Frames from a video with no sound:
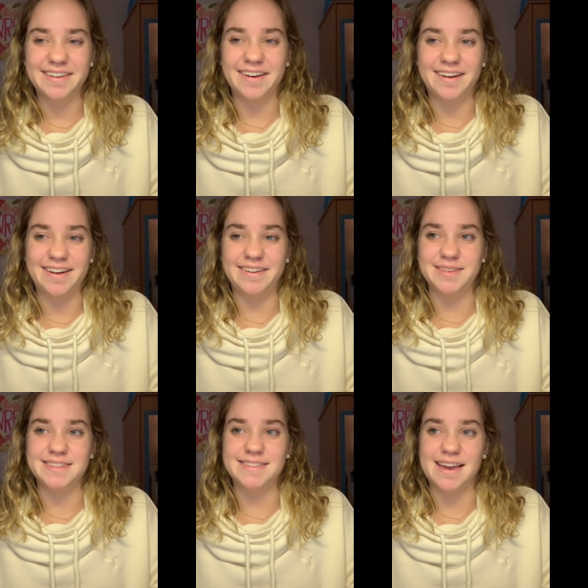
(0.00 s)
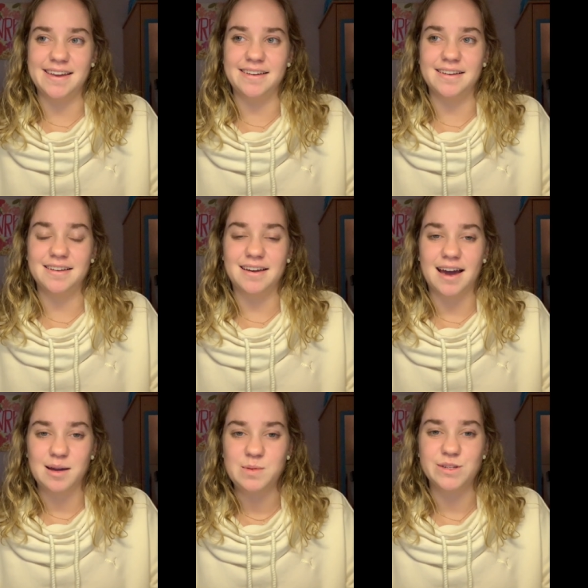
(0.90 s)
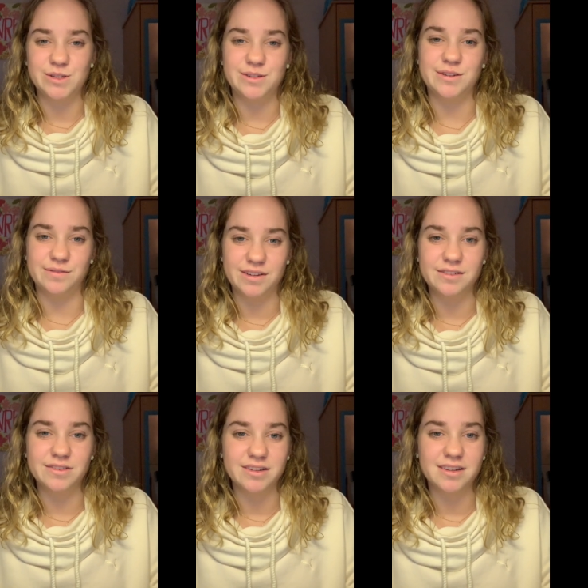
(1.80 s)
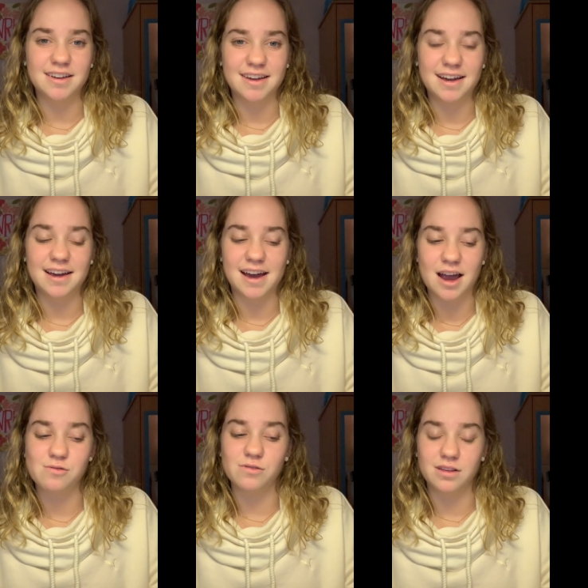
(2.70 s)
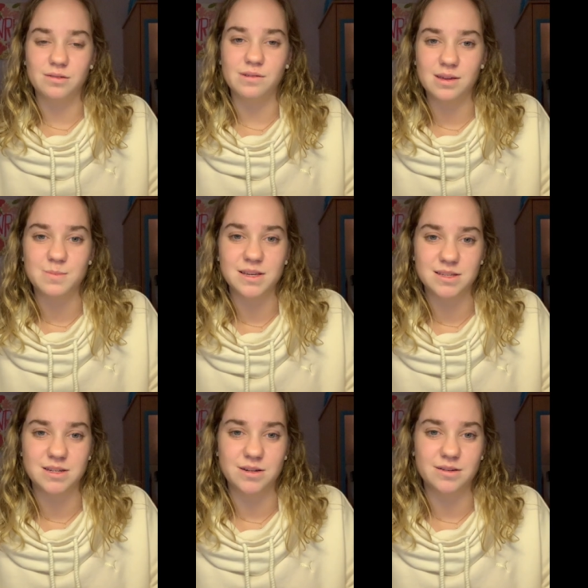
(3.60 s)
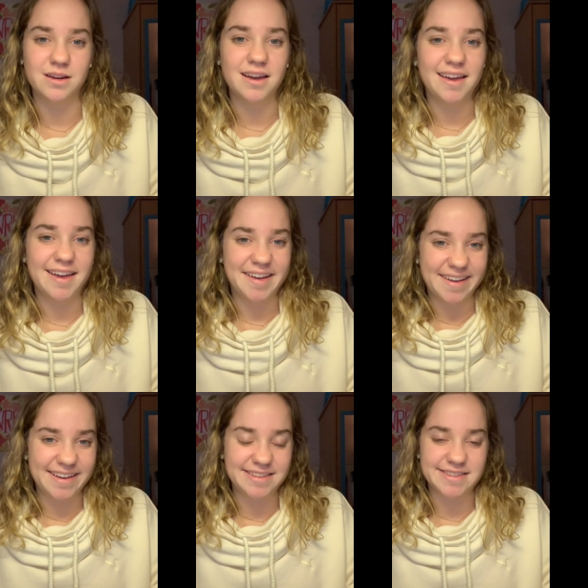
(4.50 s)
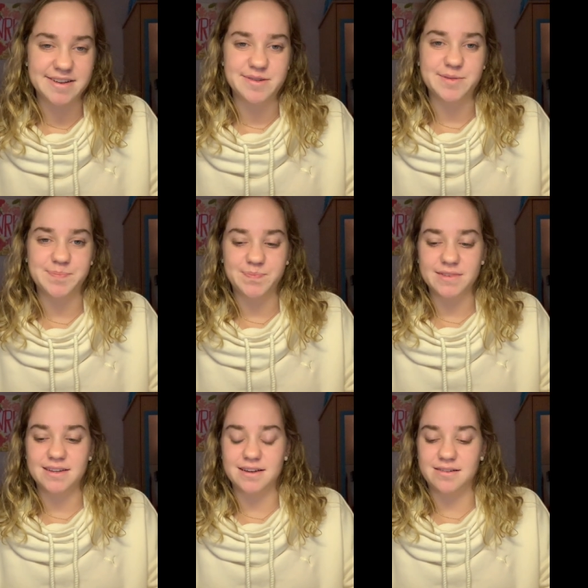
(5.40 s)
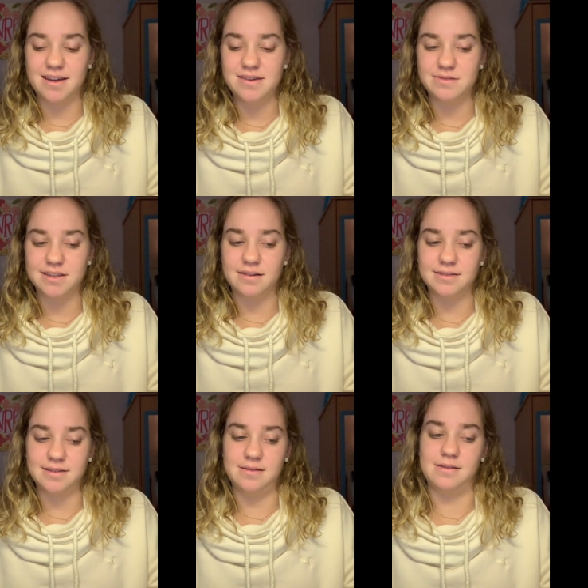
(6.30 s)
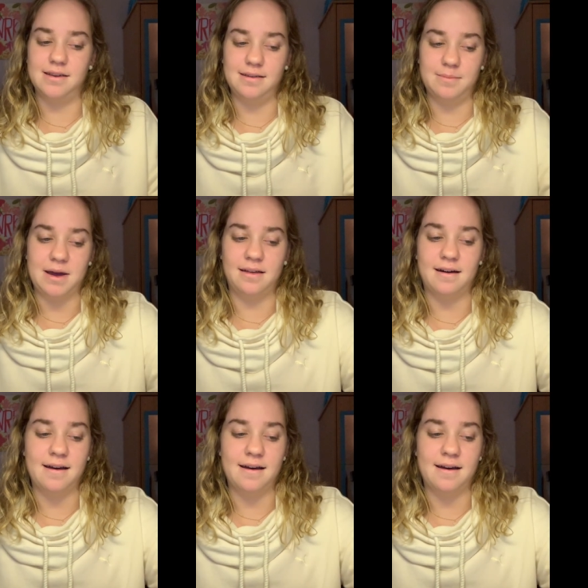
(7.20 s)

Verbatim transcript: God is saying, I miss you too, Viv. I really, really missed you. And so, you know, he was constantly working in my